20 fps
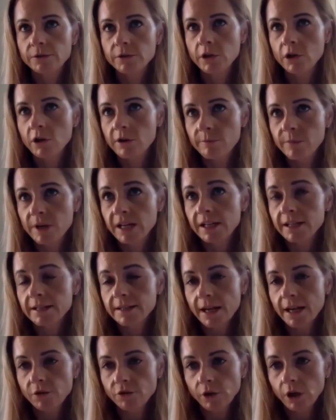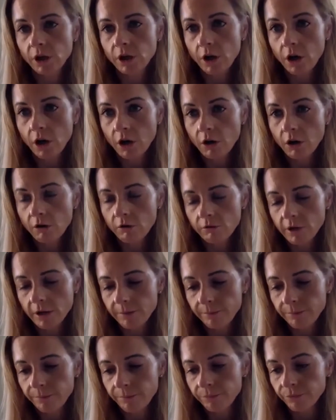the Ironman, etc., are,
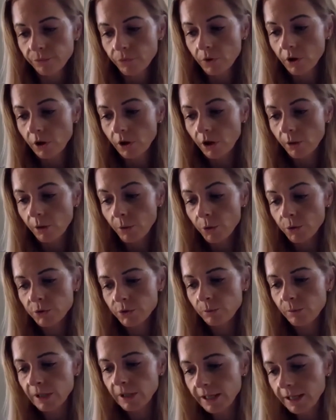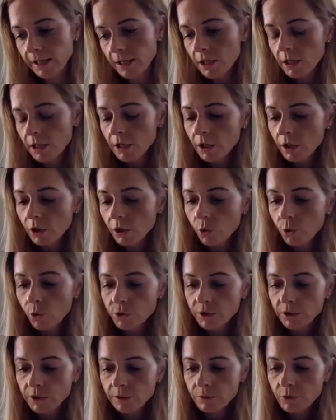um, are possibly
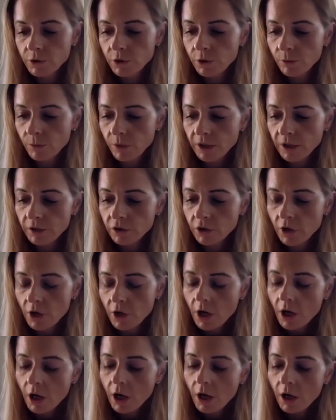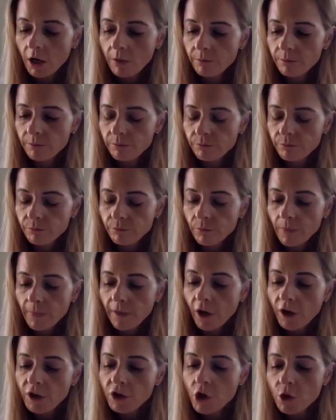causing them too much. Um,
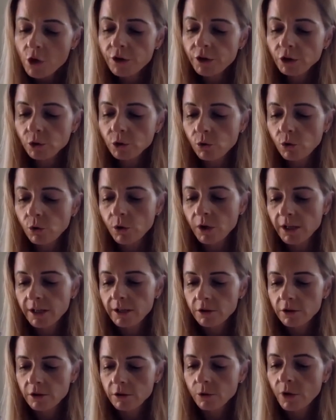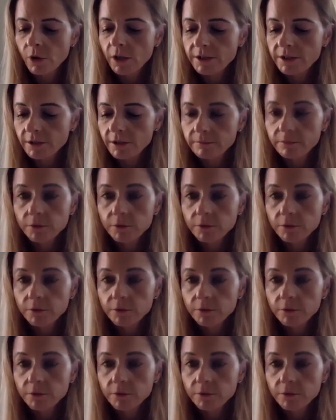I know that you're quite. I also think it's,